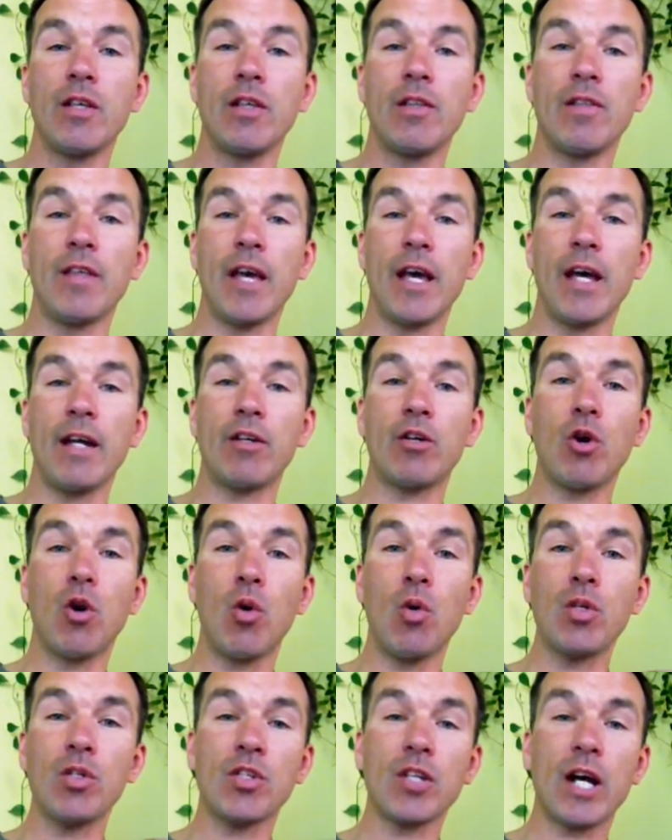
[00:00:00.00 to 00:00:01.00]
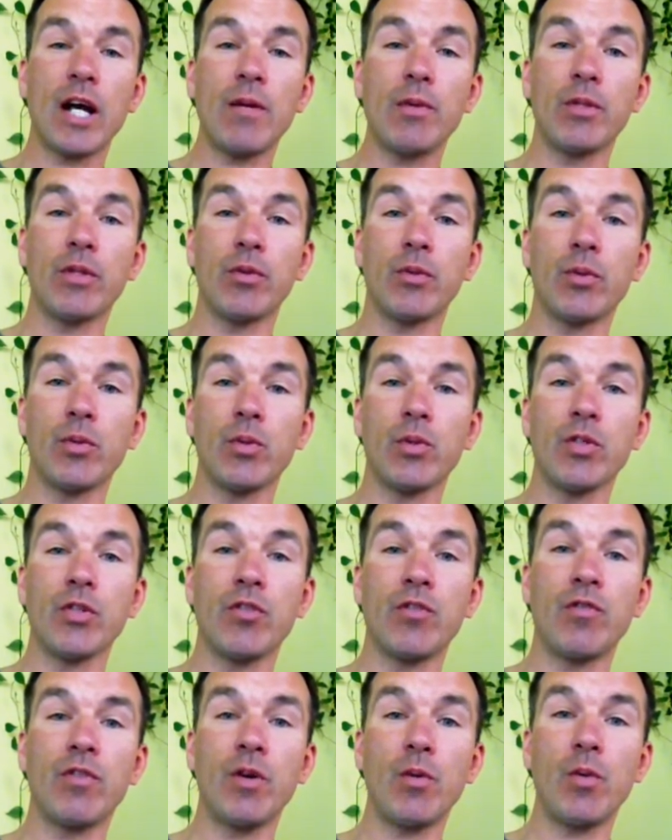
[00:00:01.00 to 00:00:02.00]
that coincide with the rules,
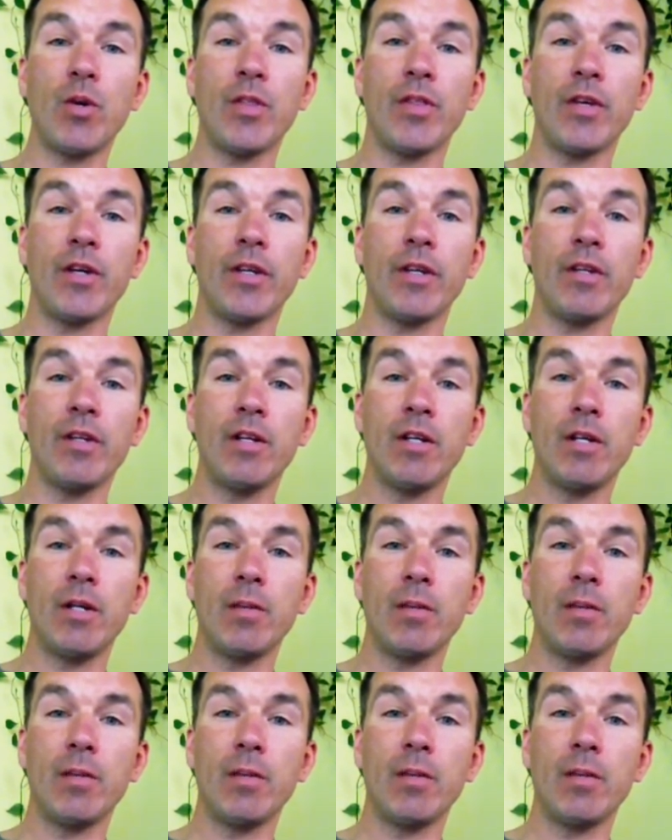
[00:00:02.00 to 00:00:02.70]
fit with it,